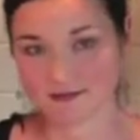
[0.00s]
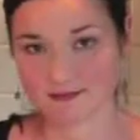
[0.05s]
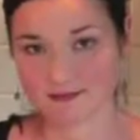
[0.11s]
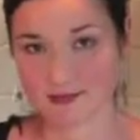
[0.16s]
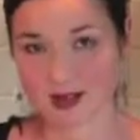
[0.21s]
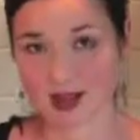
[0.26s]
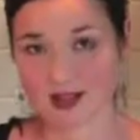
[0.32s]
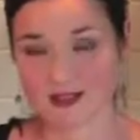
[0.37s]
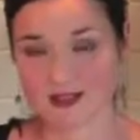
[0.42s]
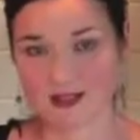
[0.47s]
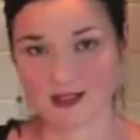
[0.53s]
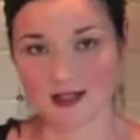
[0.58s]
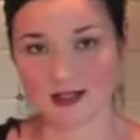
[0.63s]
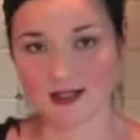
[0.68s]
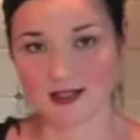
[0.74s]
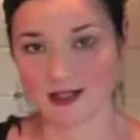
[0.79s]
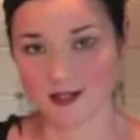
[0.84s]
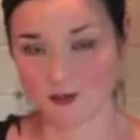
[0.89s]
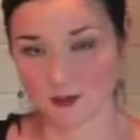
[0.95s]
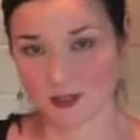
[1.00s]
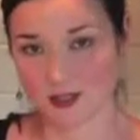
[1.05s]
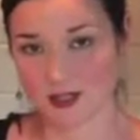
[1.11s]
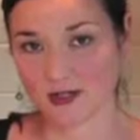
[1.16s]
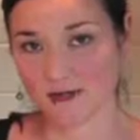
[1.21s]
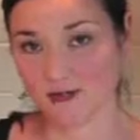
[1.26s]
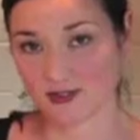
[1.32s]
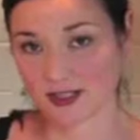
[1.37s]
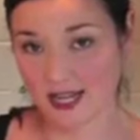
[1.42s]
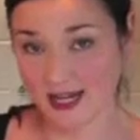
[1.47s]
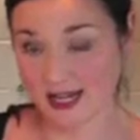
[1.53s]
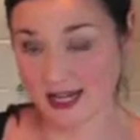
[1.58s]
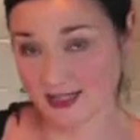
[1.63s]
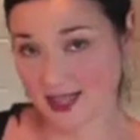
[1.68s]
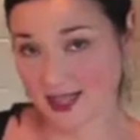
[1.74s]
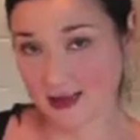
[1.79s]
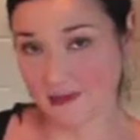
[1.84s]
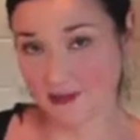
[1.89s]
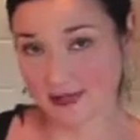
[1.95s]
pasta would have
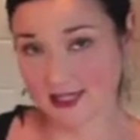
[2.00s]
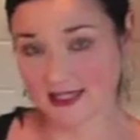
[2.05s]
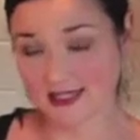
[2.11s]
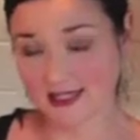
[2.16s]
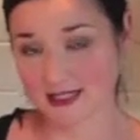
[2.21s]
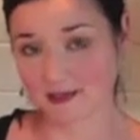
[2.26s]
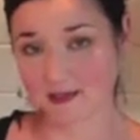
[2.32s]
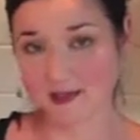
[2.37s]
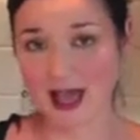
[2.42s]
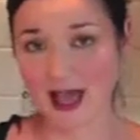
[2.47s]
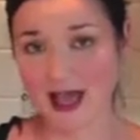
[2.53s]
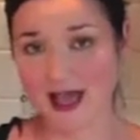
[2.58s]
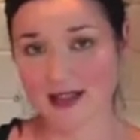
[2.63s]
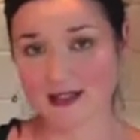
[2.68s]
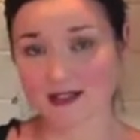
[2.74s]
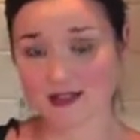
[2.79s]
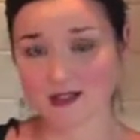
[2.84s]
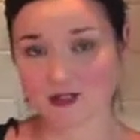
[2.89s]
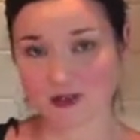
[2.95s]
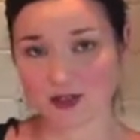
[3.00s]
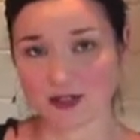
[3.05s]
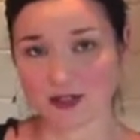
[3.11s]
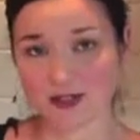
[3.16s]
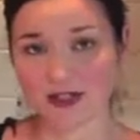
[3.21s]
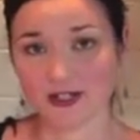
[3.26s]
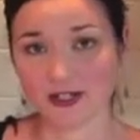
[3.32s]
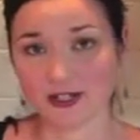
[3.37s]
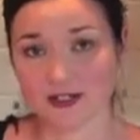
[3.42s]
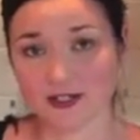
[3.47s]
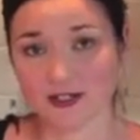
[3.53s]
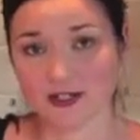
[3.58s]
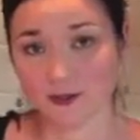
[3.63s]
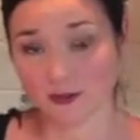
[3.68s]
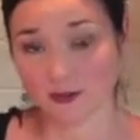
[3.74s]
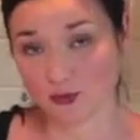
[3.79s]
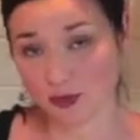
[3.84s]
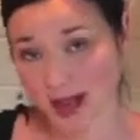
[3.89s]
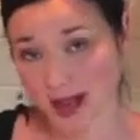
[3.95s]
taken that place in the past, or
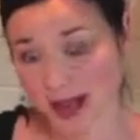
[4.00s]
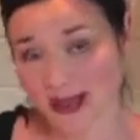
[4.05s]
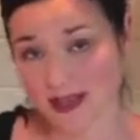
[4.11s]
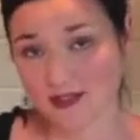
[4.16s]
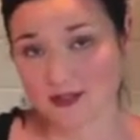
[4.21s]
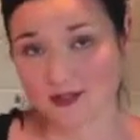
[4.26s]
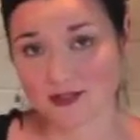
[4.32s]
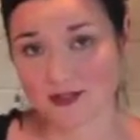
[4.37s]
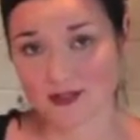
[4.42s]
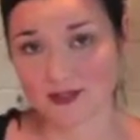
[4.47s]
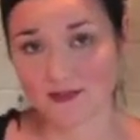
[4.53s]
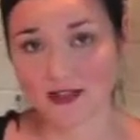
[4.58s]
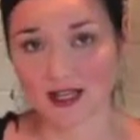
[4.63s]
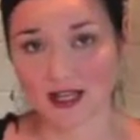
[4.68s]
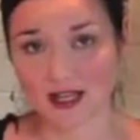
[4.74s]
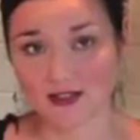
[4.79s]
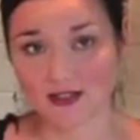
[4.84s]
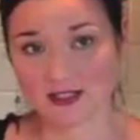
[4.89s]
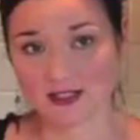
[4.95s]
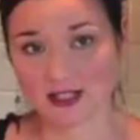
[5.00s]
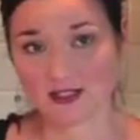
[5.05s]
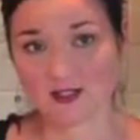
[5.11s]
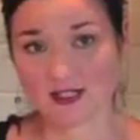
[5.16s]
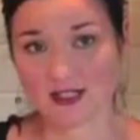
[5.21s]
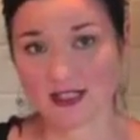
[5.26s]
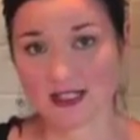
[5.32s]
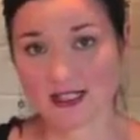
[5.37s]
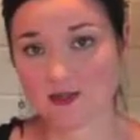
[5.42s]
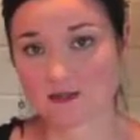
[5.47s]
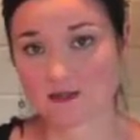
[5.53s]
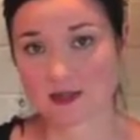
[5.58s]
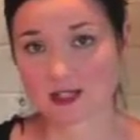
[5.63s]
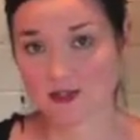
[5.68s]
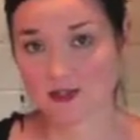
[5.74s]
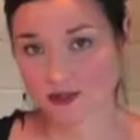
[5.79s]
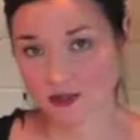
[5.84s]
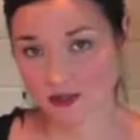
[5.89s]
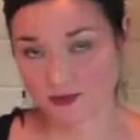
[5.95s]
rice or something else, and you need something
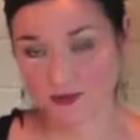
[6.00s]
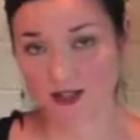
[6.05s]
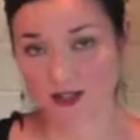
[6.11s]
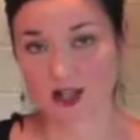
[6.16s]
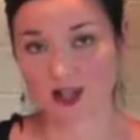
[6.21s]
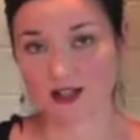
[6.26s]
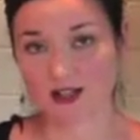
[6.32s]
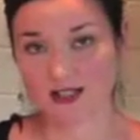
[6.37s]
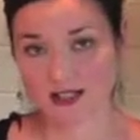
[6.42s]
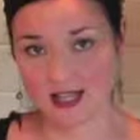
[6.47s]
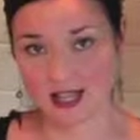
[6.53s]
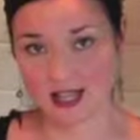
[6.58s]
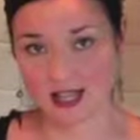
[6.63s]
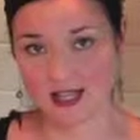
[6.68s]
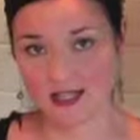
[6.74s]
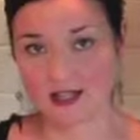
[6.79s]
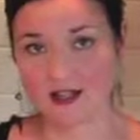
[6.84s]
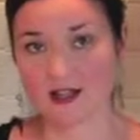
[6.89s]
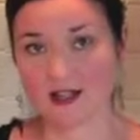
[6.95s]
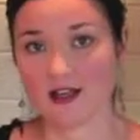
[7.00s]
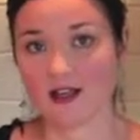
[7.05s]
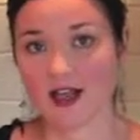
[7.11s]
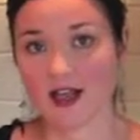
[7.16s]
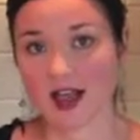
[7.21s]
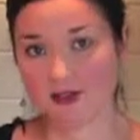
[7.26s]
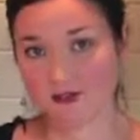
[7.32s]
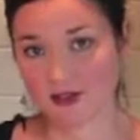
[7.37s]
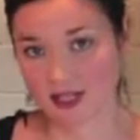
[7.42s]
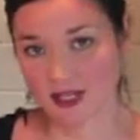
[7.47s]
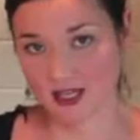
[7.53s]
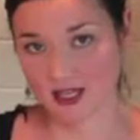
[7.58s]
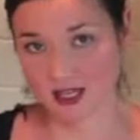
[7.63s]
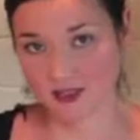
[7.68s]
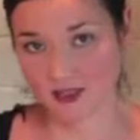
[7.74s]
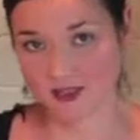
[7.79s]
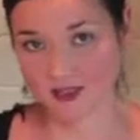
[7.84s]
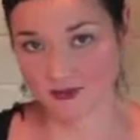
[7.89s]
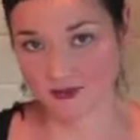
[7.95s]
to serve alongside everything
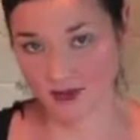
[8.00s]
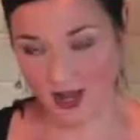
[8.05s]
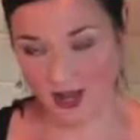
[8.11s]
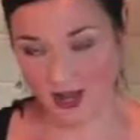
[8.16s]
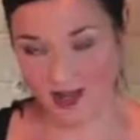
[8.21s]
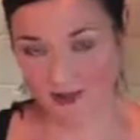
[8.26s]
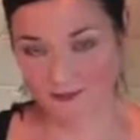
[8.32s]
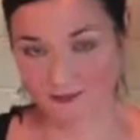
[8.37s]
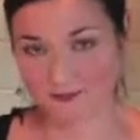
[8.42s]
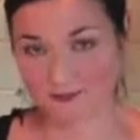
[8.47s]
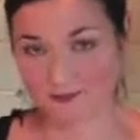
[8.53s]
else you've got.